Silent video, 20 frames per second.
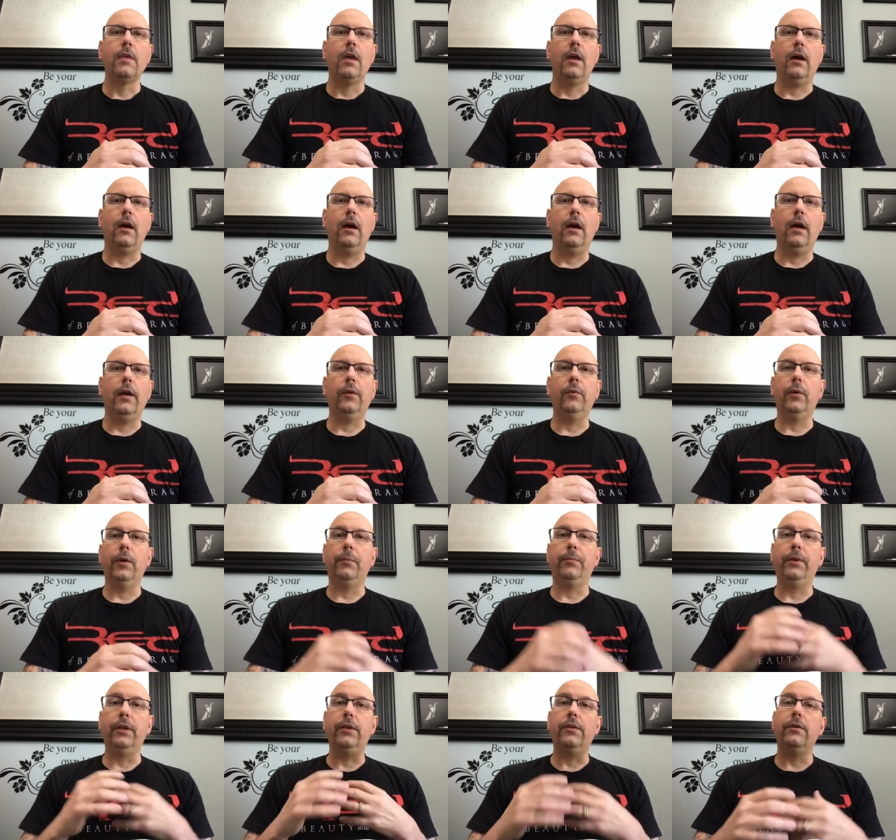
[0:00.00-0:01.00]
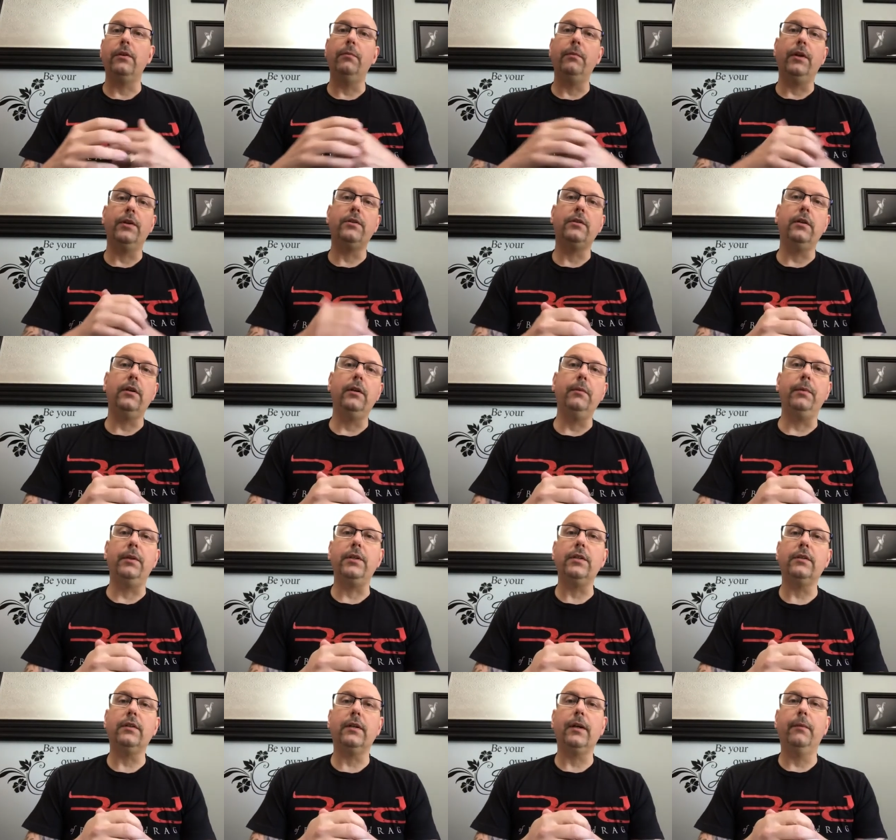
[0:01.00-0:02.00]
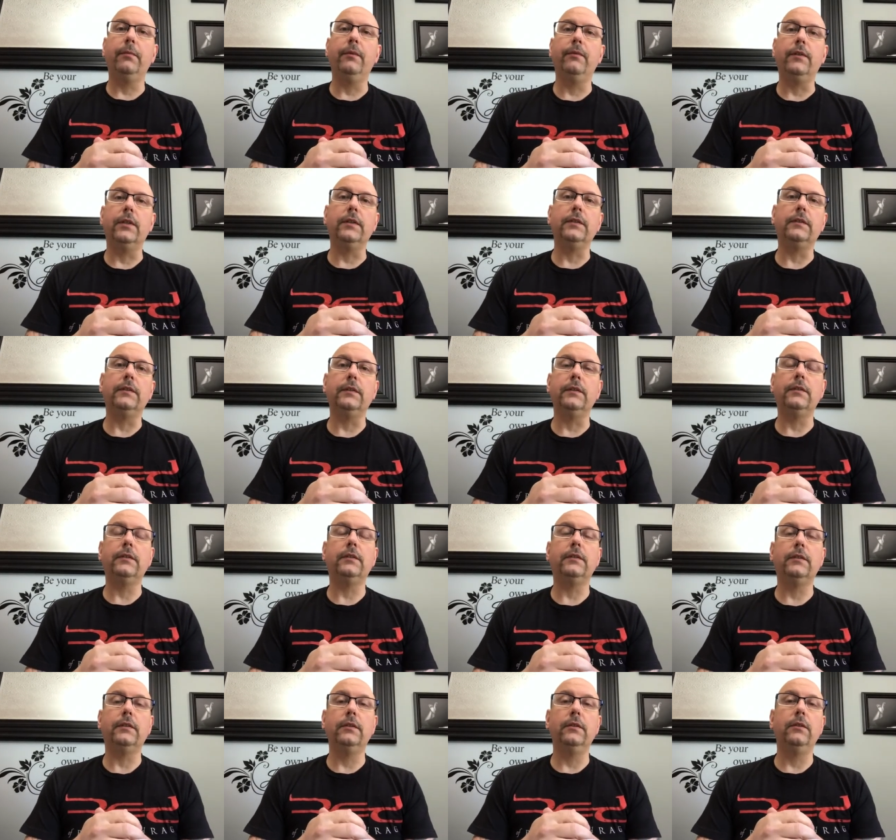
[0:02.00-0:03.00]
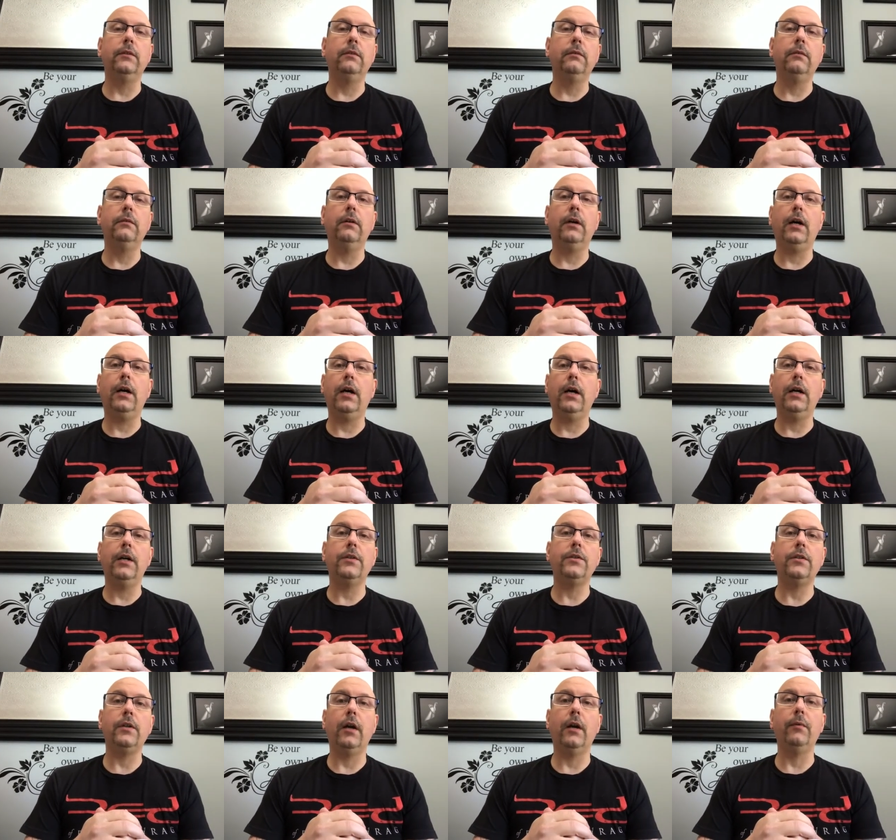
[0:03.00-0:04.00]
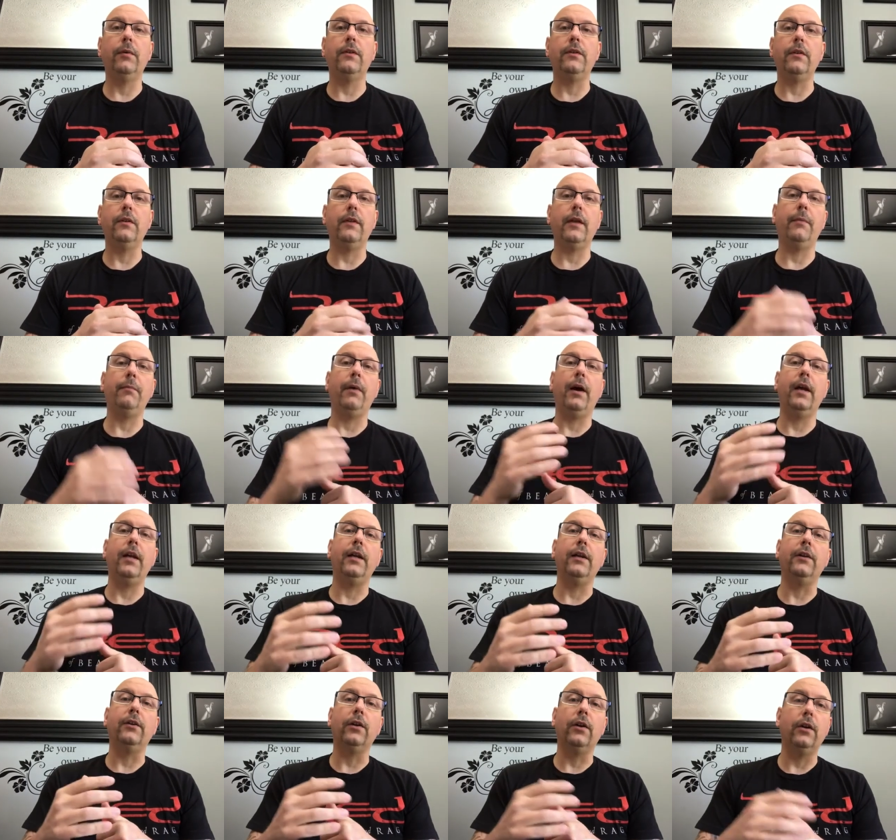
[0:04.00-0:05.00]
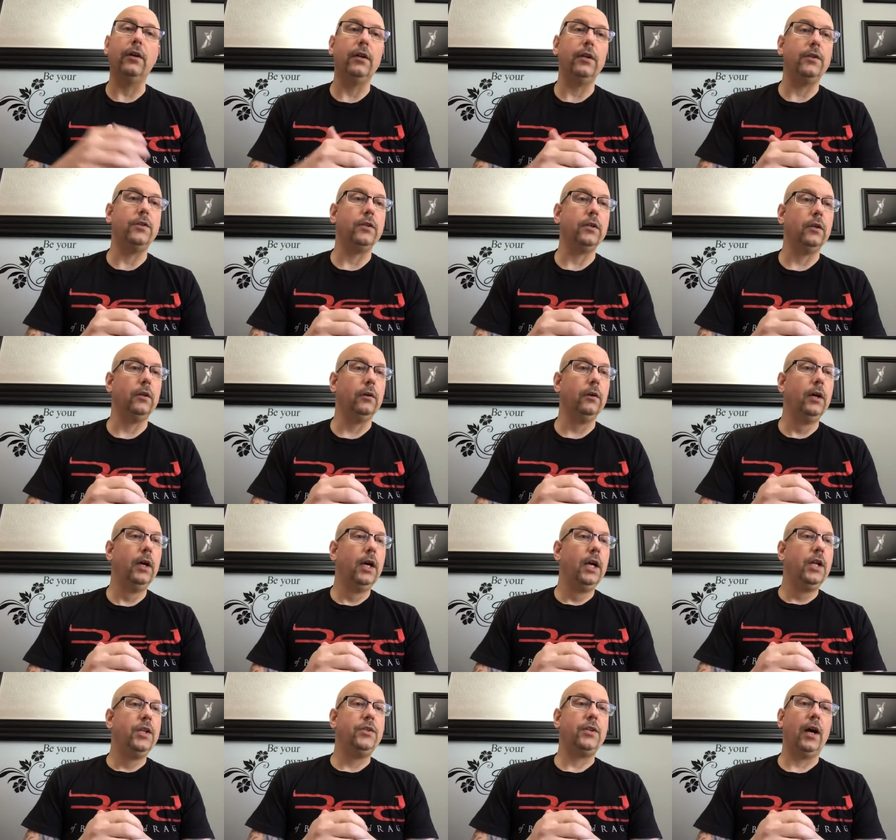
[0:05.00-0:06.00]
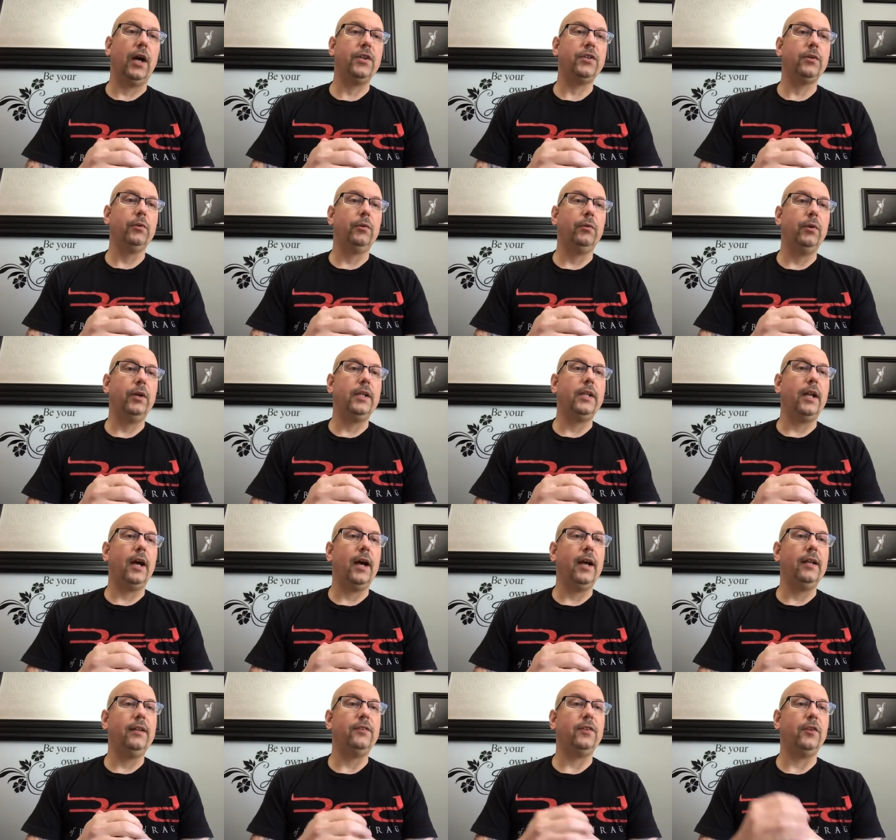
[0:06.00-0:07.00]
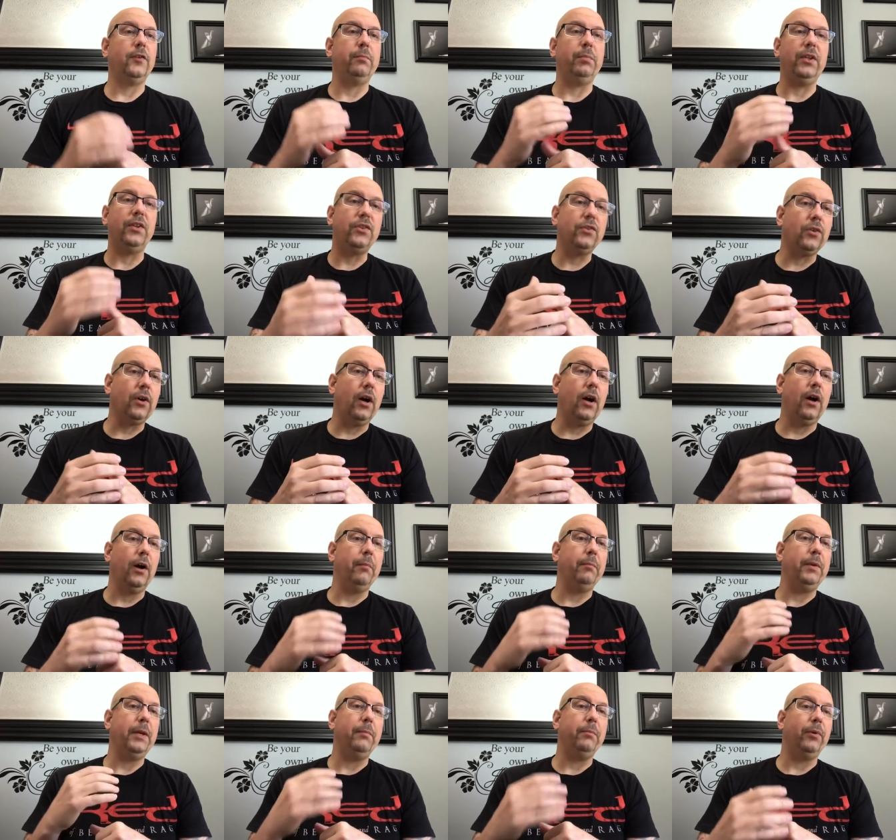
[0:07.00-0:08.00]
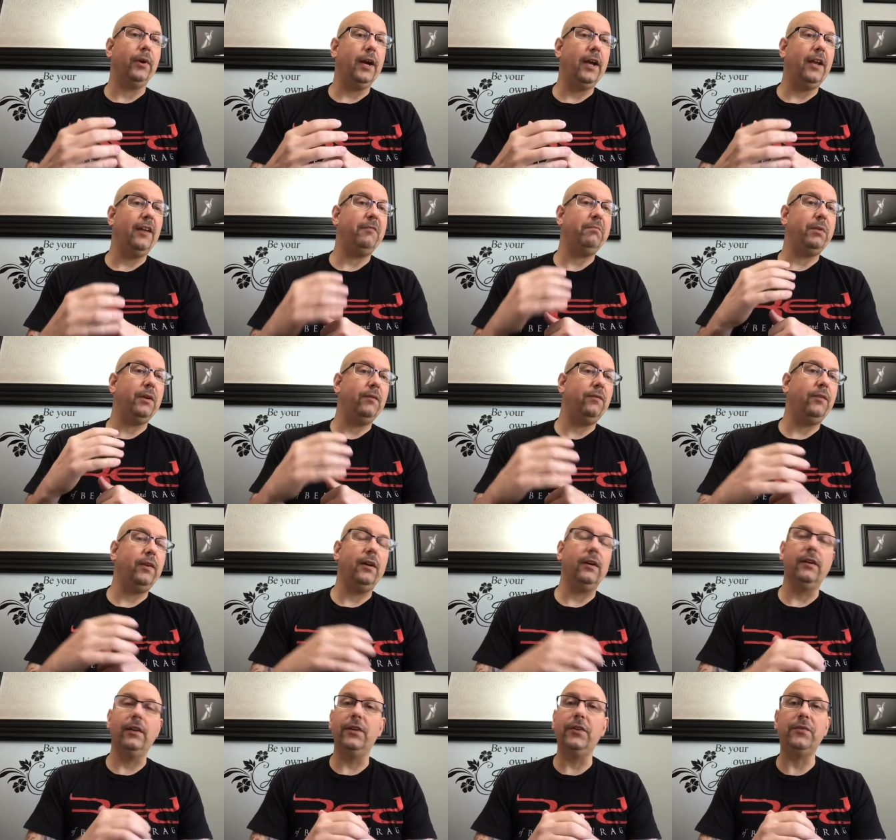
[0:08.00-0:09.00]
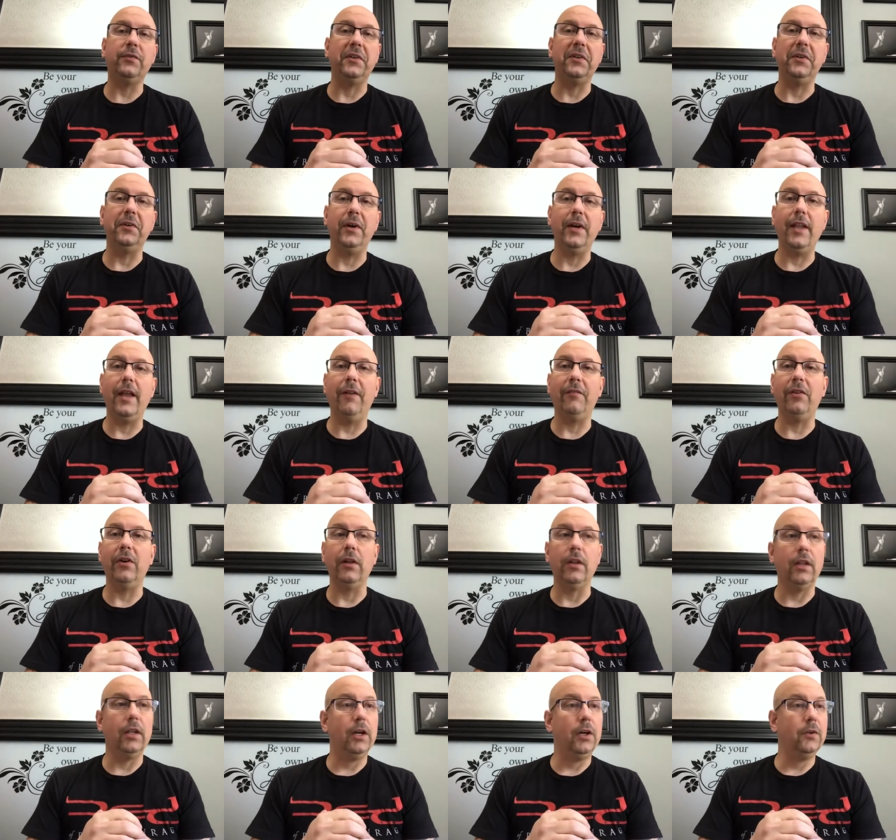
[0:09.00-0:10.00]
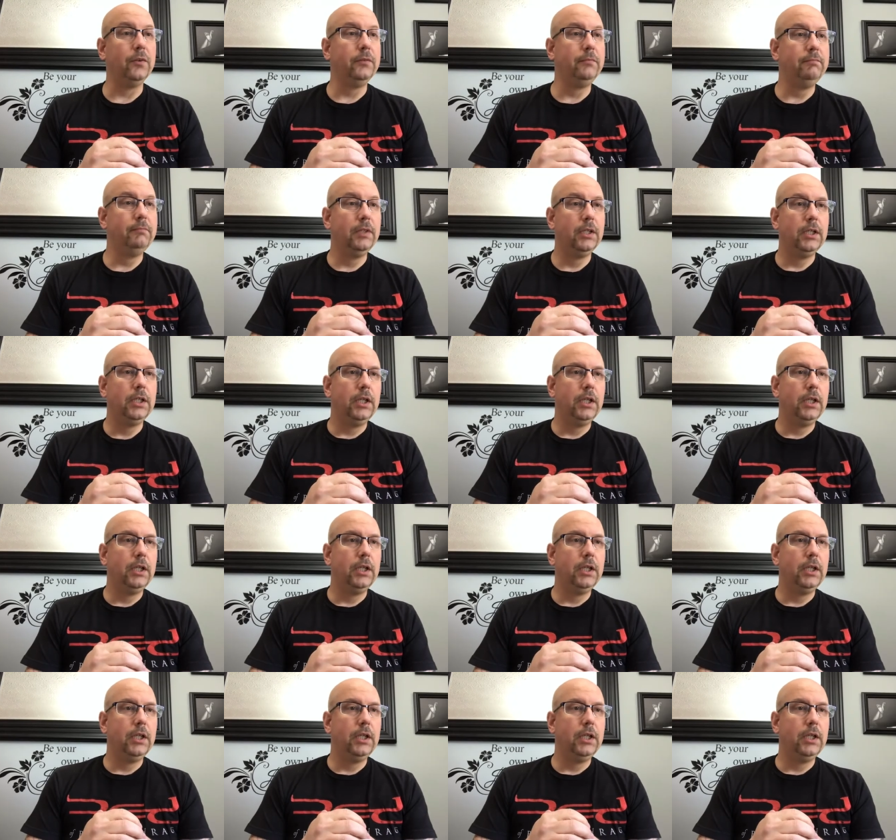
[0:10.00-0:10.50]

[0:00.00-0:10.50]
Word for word: Uh, I don't want to preach too much to you, but just a couple verses to uh, share with you that might encourage you. Joshua 1 9 says, Be strong, be brave, be fearless, for you are never alone.